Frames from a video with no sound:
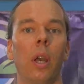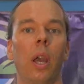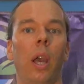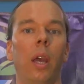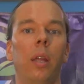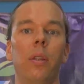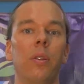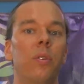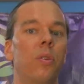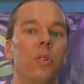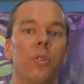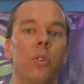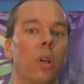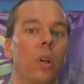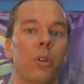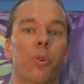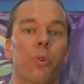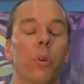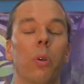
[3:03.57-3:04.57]
And this is
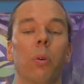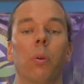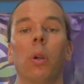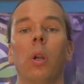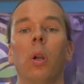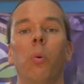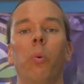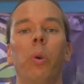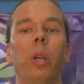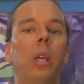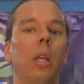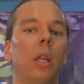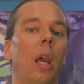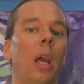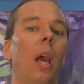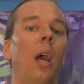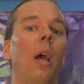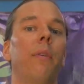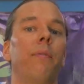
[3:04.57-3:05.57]
not true. We can
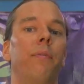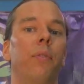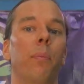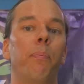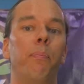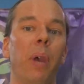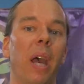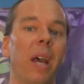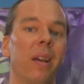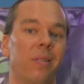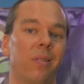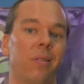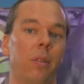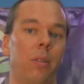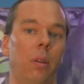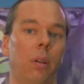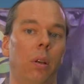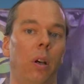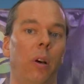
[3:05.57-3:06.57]
have the
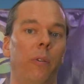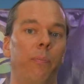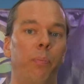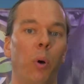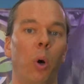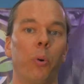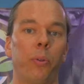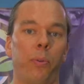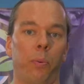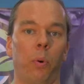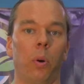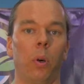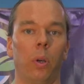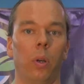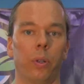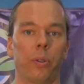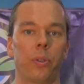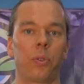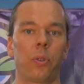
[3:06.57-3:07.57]
best of both
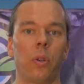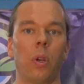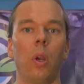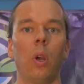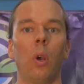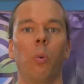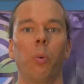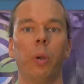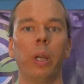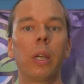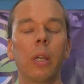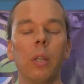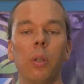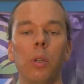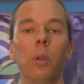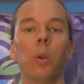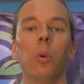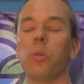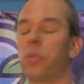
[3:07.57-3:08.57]
worlds. We
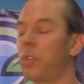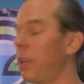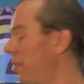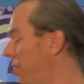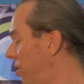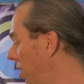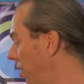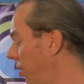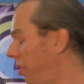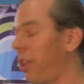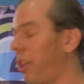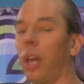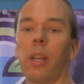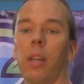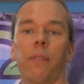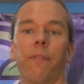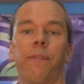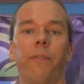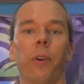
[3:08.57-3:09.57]
can use a
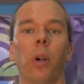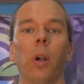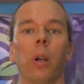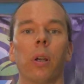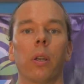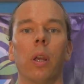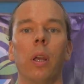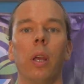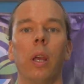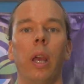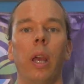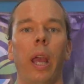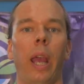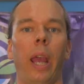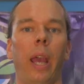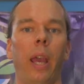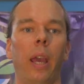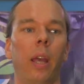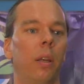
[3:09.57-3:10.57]
synthetic fert
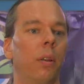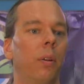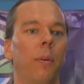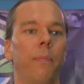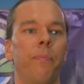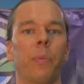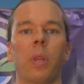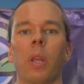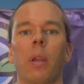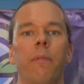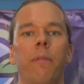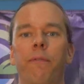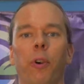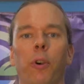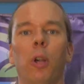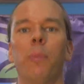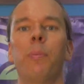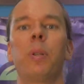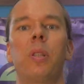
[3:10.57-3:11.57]
and
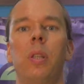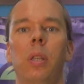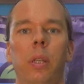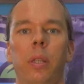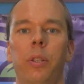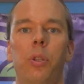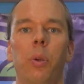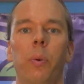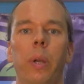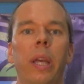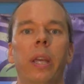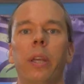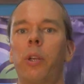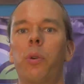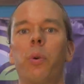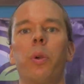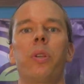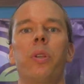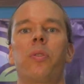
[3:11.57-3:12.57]
vermity to
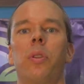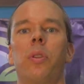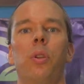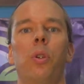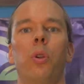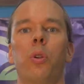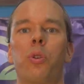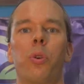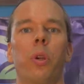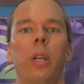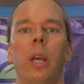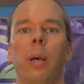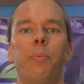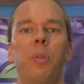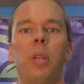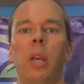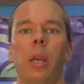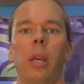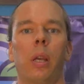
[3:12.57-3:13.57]
increase the nutrient
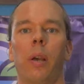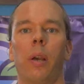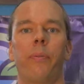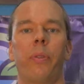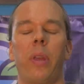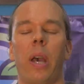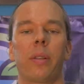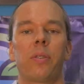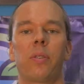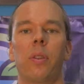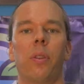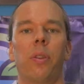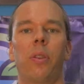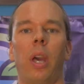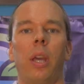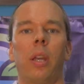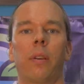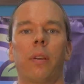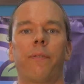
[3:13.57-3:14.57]
uptake of that
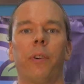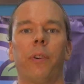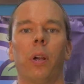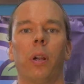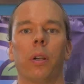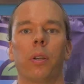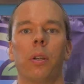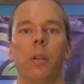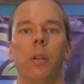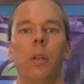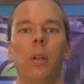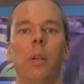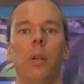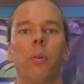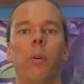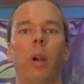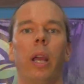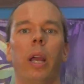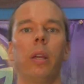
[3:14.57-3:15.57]
synthetic fert,
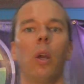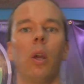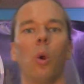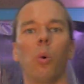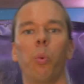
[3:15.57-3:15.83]
right?